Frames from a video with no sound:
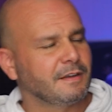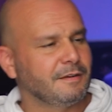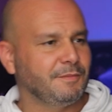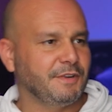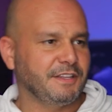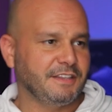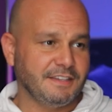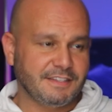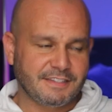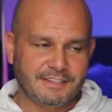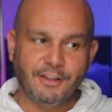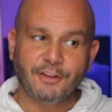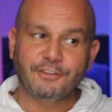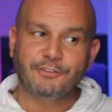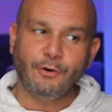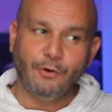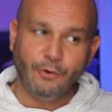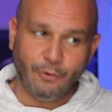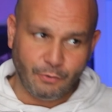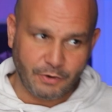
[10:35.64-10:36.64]
But it's not
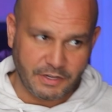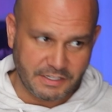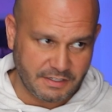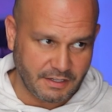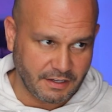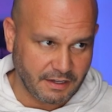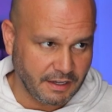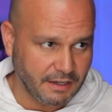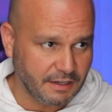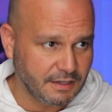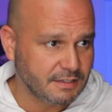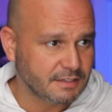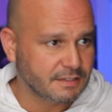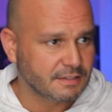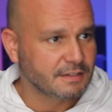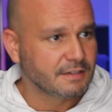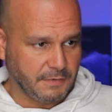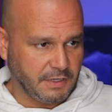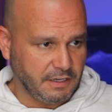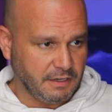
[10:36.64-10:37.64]
always the case.
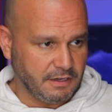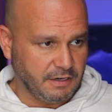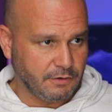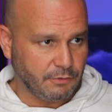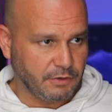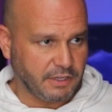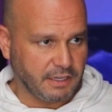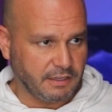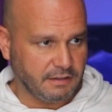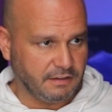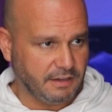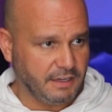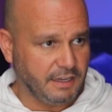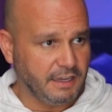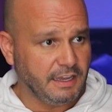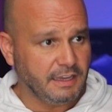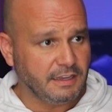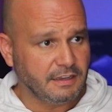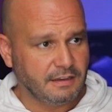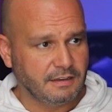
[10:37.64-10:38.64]
Here we can
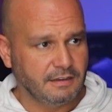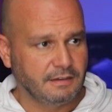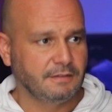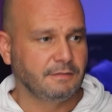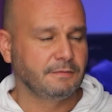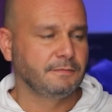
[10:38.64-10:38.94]
take.